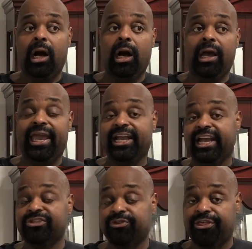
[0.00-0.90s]
an
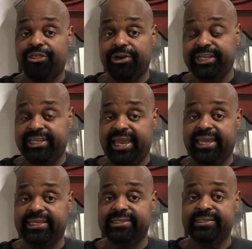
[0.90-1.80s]
extra 30
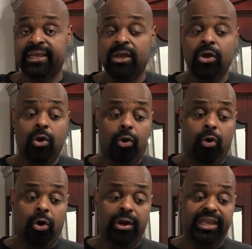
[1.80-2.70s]
days
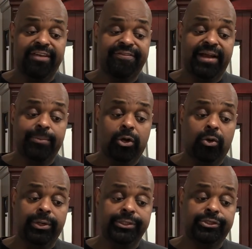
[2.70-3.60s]
or if I'm
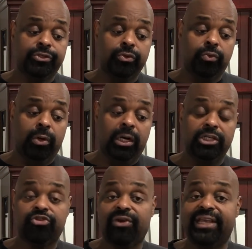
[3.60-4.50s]
going to
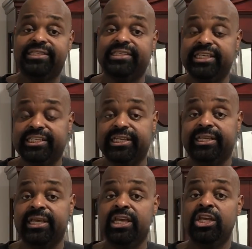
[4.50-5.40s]

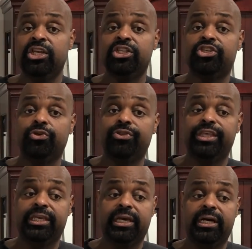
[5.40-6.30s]
transition to
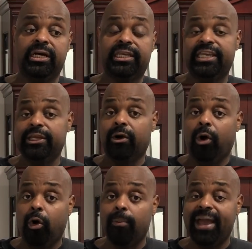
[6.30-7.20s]
the keto
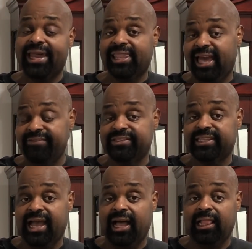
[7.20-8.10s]
OMAD
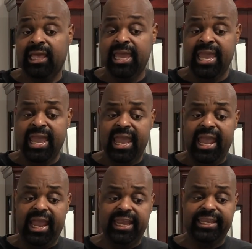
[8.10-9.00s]
lifestyle.
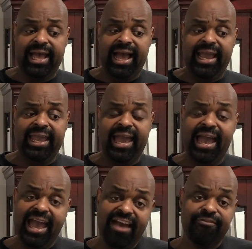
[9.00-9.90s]
And I
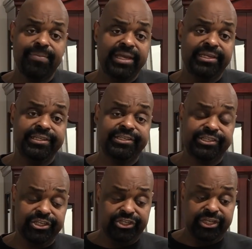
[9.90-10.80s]
have made a
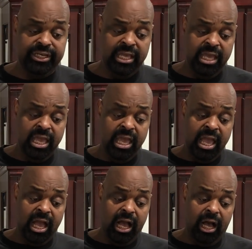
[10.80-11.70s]
decision,
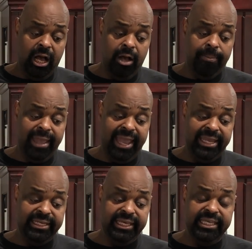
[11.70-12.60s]

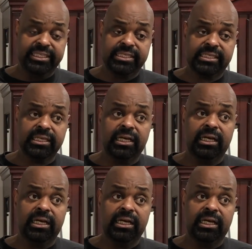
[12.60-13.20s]
and it's